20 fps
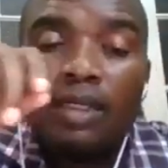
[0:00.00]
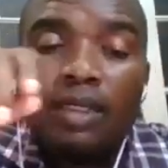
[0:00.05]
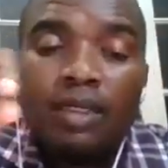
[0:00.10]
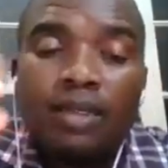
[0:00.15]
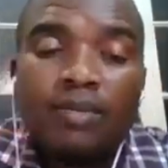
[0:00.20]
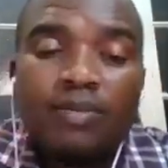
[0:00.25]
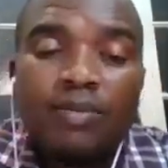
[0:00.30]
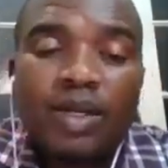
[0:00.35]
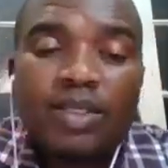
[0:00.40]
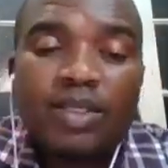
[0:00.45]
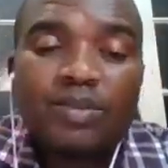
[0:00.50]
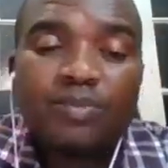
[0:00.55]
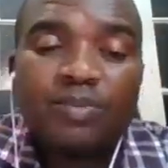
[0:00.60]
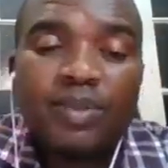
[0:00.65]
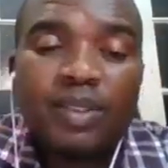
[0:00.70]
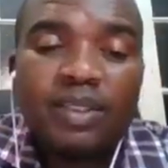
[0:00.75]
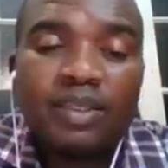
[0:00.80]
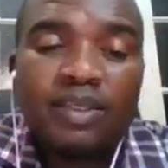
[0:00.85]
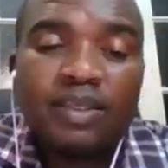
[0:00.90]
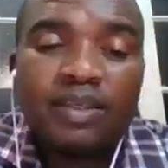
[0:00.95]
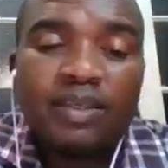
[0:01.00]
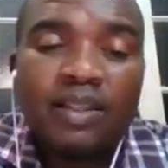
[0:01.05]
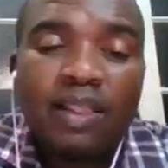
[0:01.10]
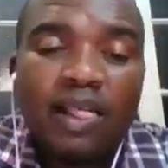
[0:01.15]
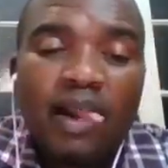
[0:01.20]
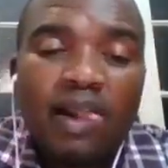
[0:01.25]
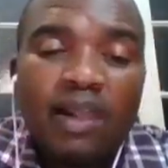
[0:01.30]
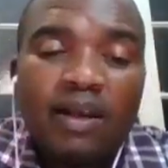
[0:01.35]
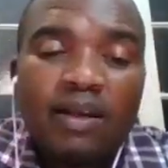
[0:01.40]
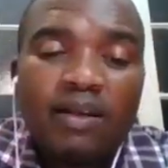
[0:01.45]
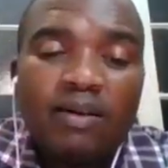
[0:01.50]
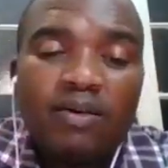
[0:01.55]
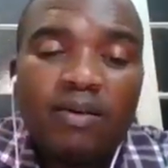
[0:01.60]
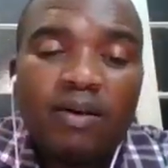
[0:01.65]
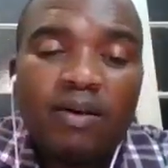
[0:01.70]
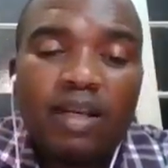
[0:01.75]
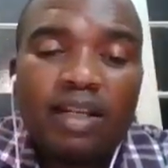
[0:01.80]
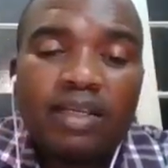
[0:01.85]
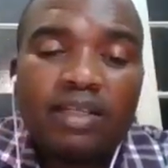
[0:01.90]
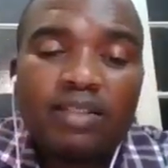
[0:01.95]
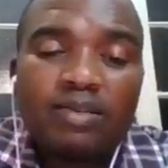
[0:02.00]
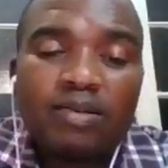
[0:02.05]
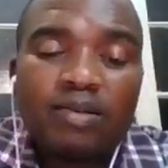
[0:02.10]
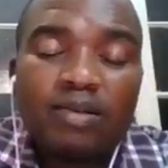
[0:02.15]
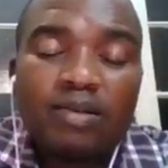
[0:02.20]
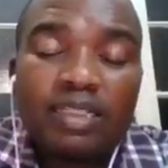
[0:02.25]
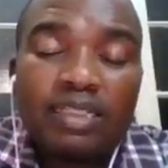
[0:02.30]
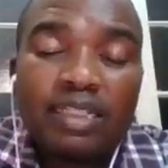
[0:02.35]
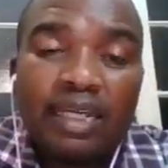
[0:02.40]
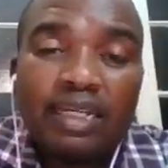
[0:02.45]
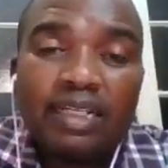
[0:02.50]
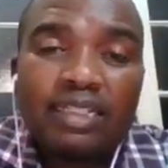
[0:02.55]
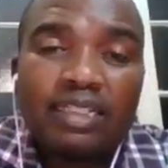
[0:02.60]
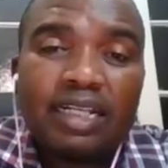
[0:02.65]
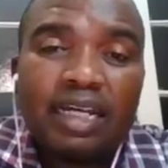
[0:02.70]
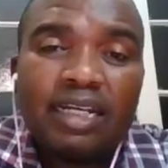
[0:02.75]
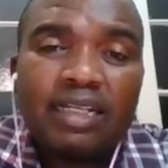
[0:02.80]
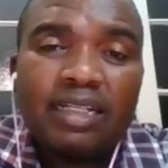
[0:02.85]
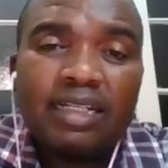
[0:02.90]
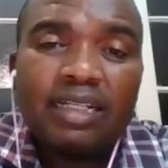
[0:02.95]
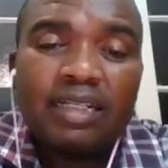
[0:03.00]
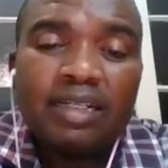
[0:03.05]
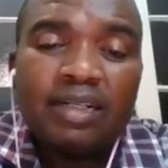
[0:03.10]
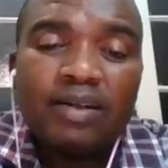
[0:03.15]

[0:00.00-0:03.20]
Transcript: it must be knowledge or data